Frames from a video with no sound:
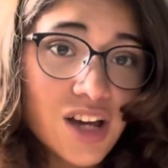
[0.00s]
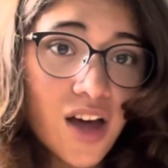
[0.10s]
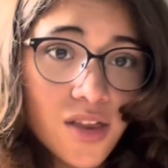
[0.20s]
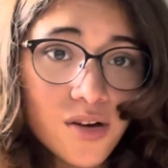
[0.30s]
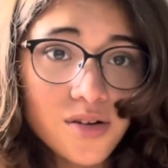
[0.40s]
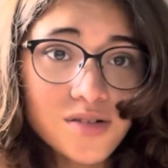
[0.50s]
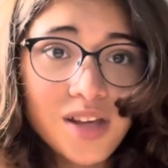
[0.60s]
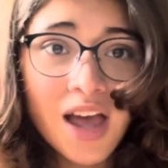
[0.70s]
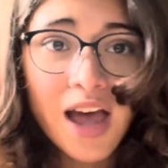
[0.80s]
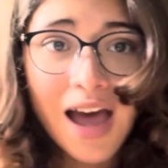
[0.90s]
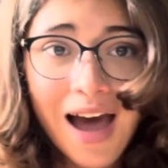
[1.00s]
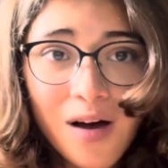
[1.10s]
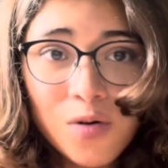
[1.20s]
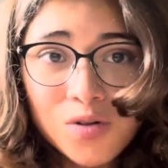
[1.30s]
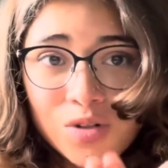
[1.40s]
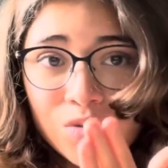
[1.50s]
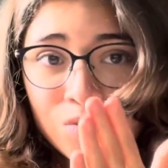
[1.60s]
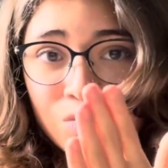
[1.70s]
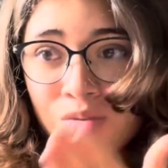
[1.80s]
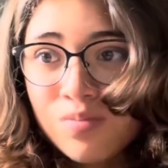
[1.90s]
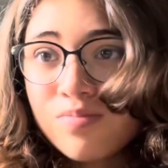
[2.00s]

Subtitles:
others how to